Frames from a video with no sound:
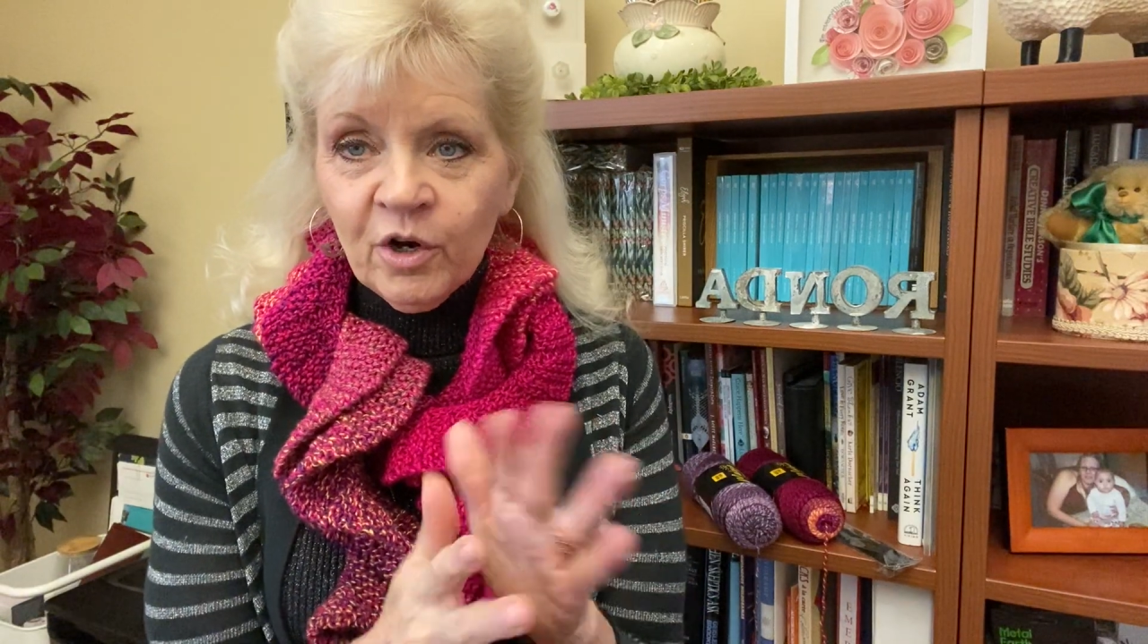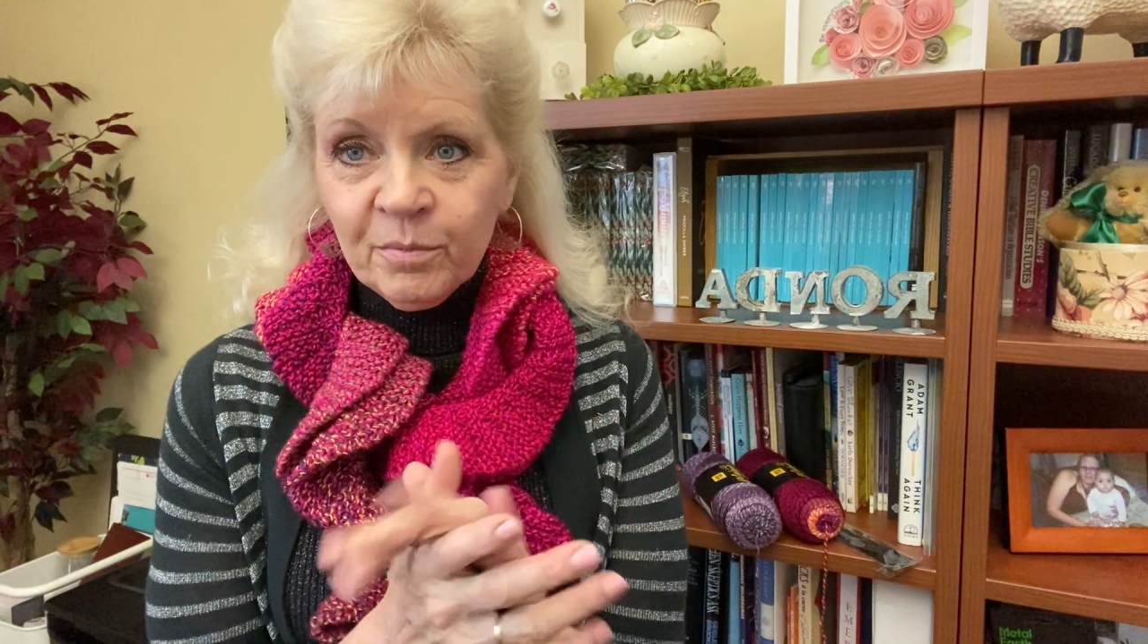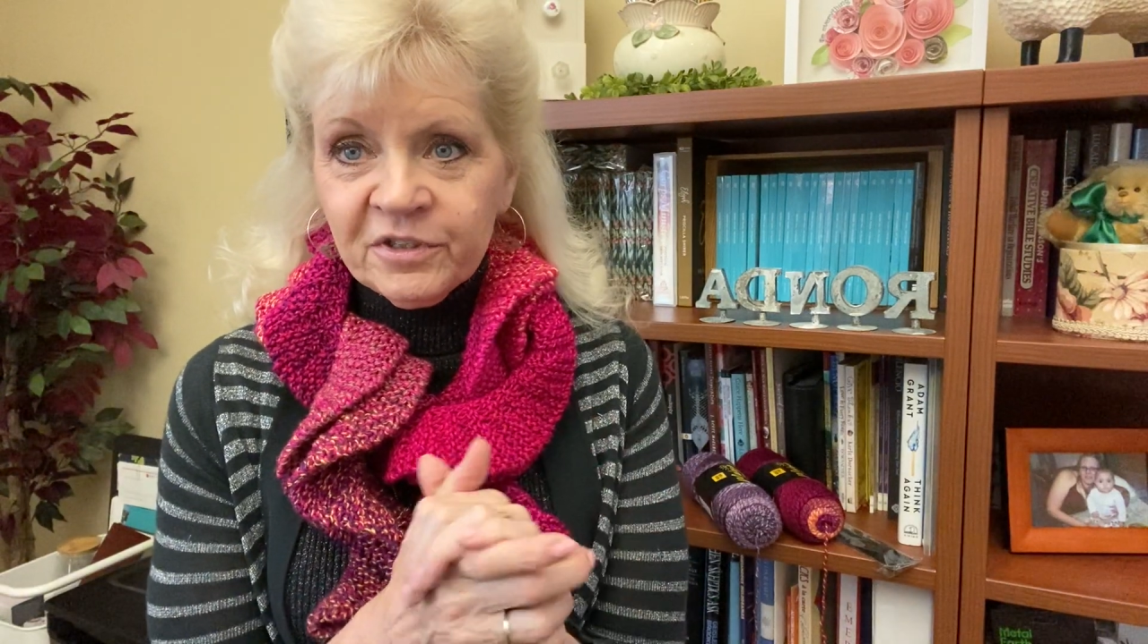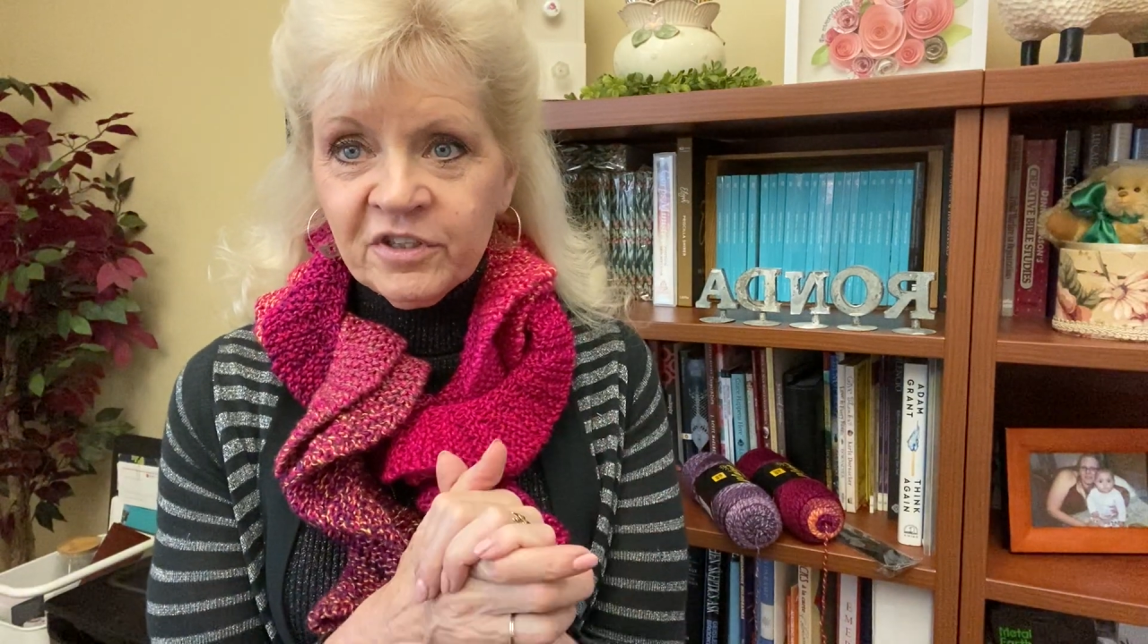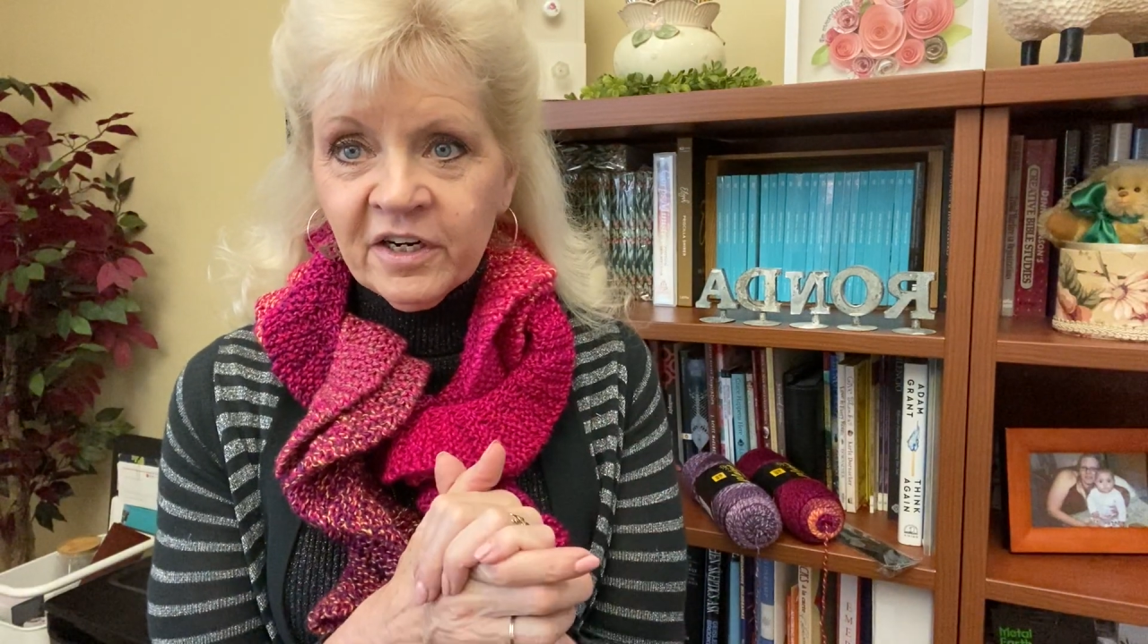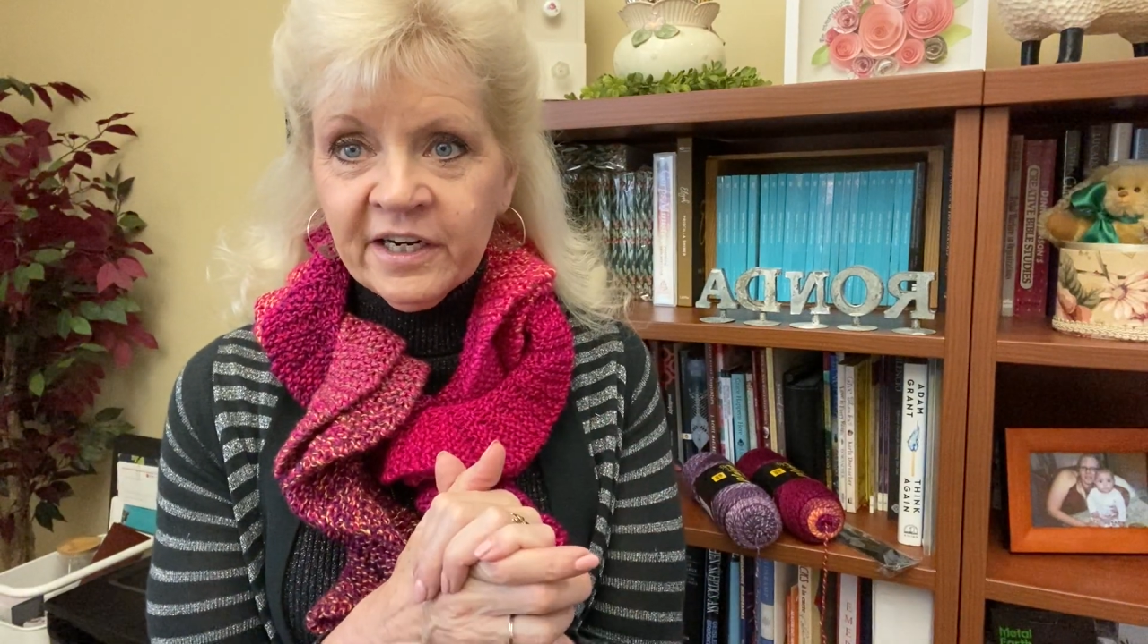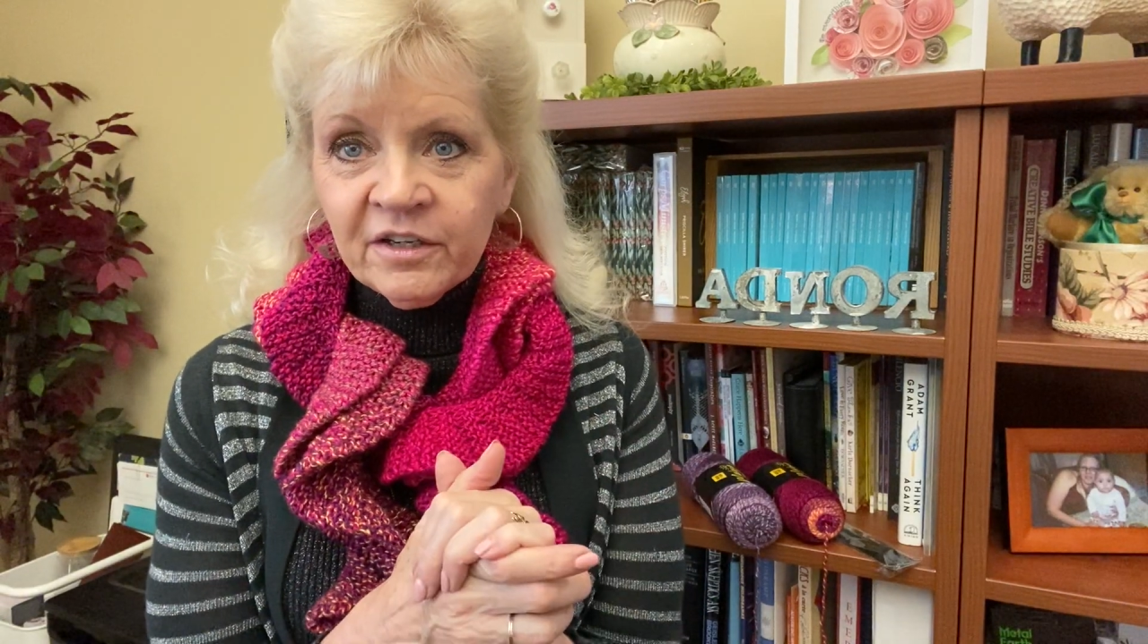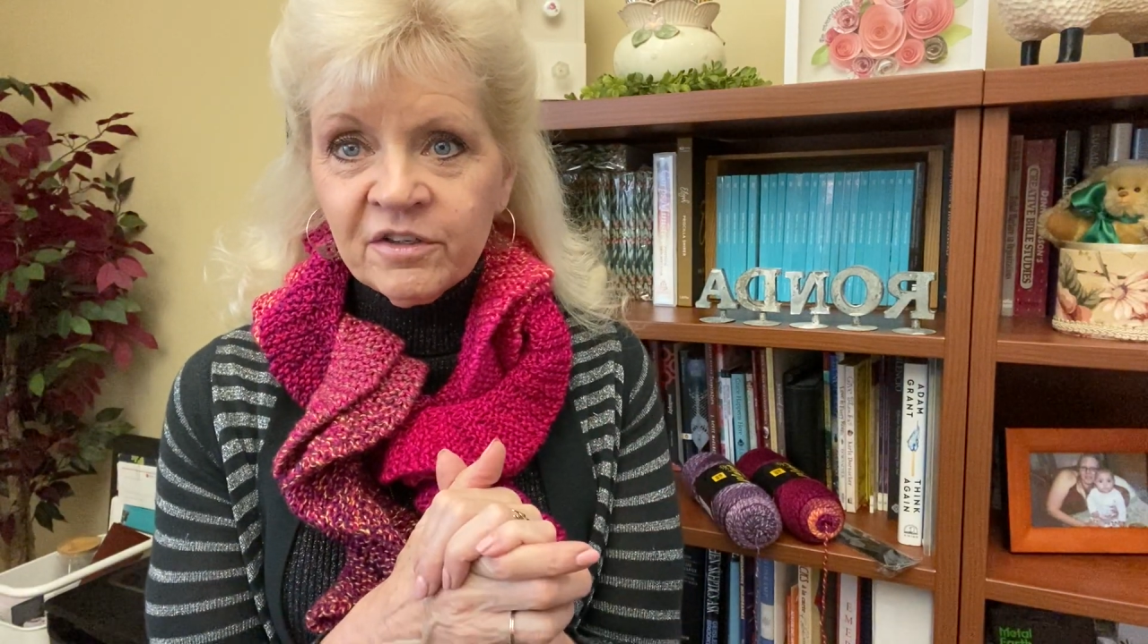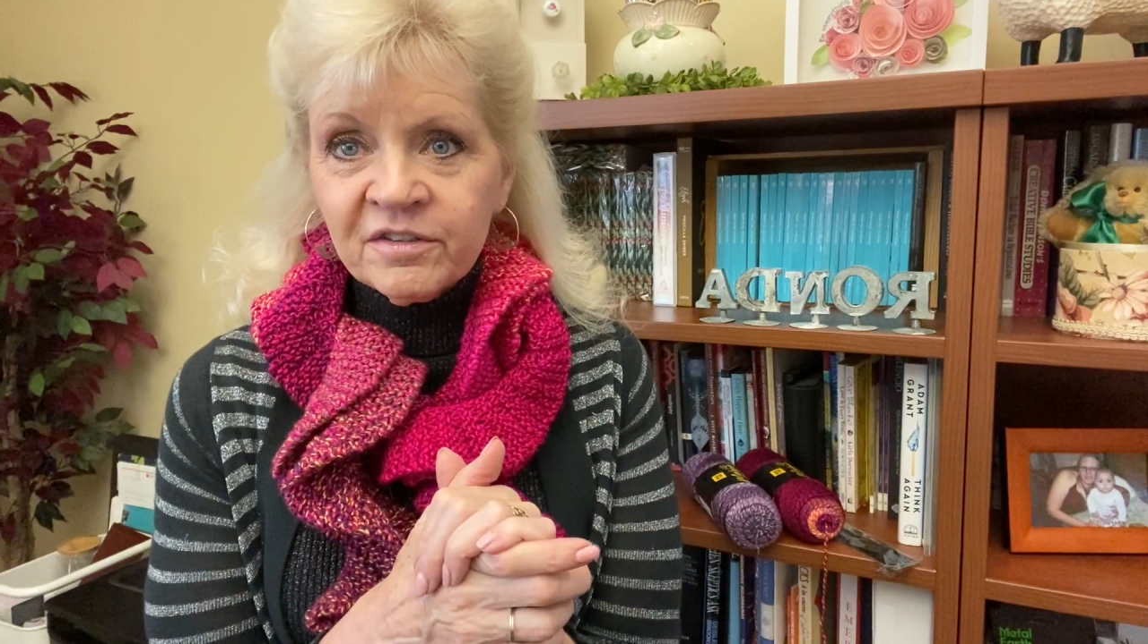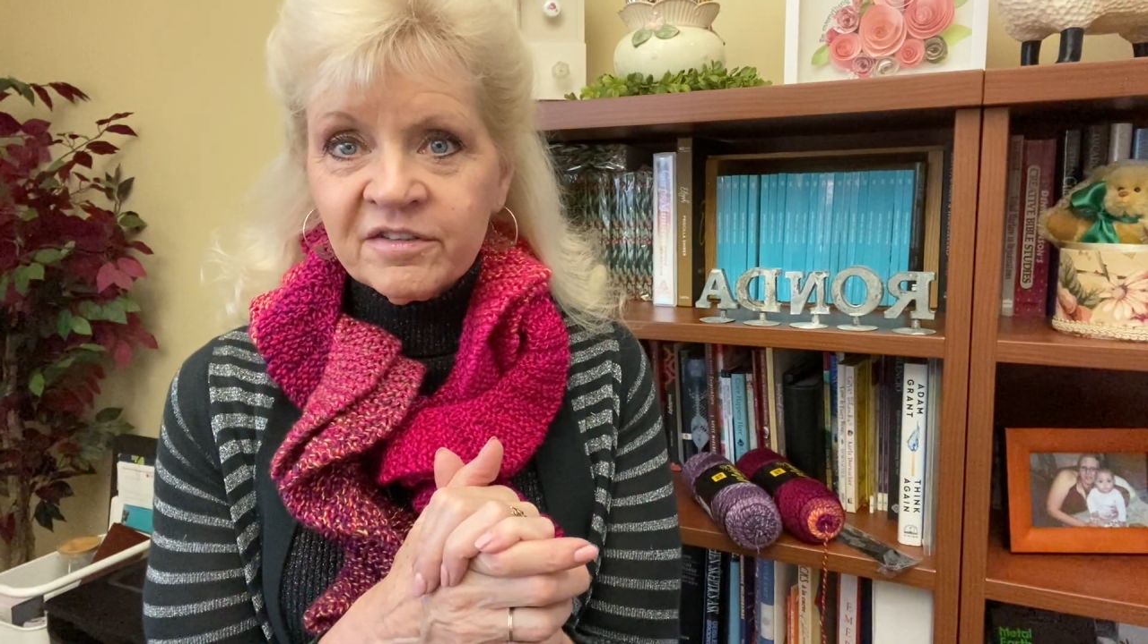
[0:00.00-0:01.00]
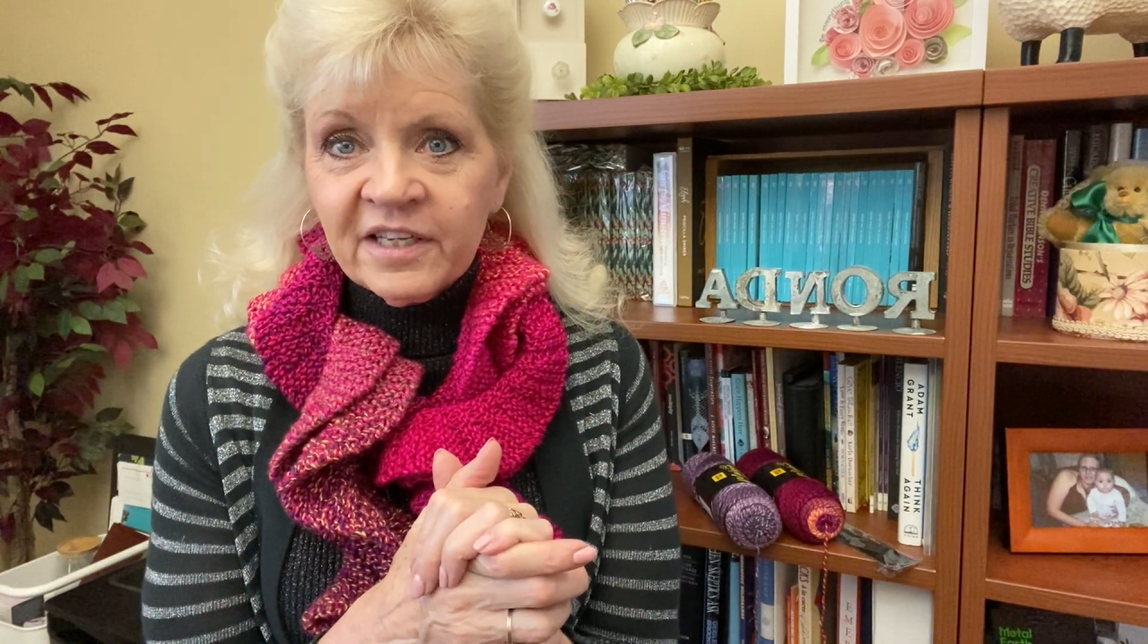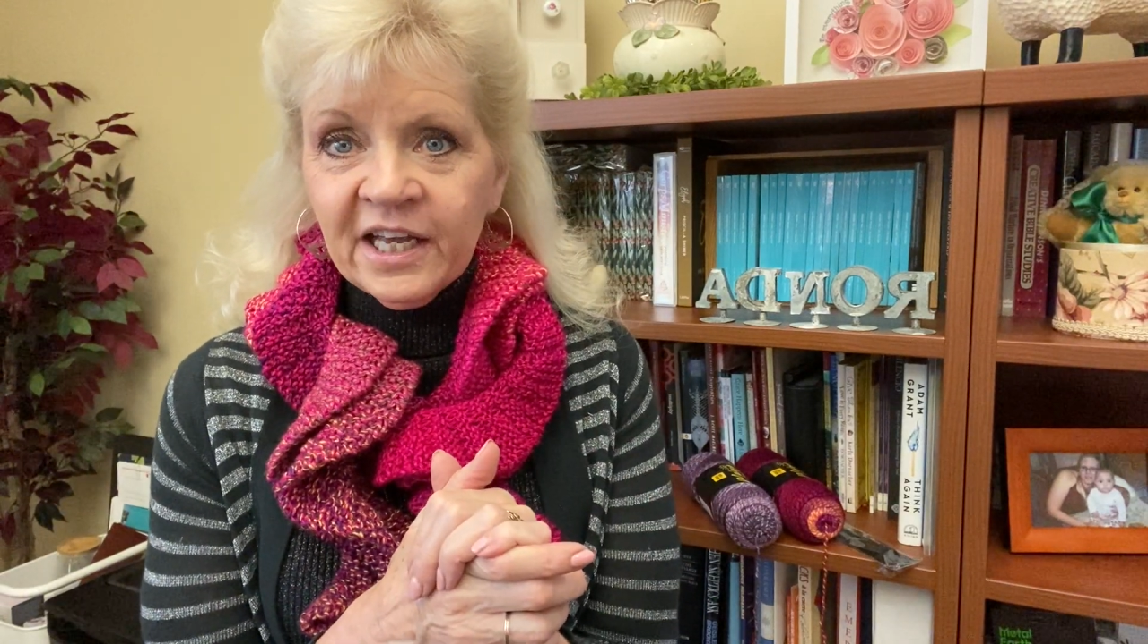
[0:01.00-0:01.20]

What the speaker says: our materials